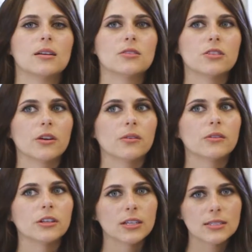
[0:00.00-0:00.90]
So
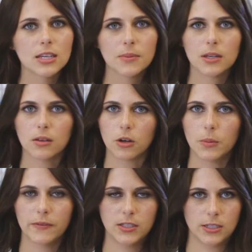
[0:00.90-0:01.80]
there is gonna be a little
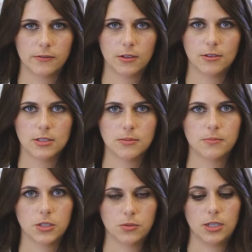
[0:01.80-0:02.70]
bit of a difference
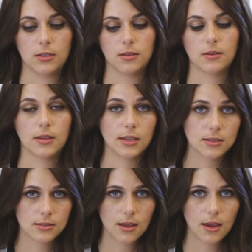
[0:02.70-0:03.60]
between
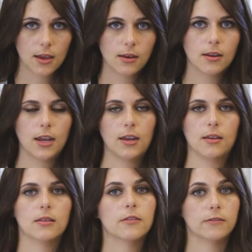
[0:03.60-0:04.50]
this line
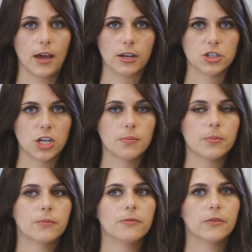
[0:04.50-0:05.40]
and the flagship.
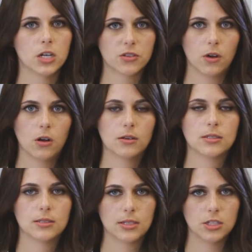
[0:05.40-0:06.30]
First of all,
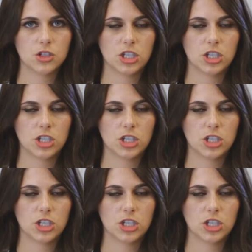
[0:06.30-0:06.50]
since it is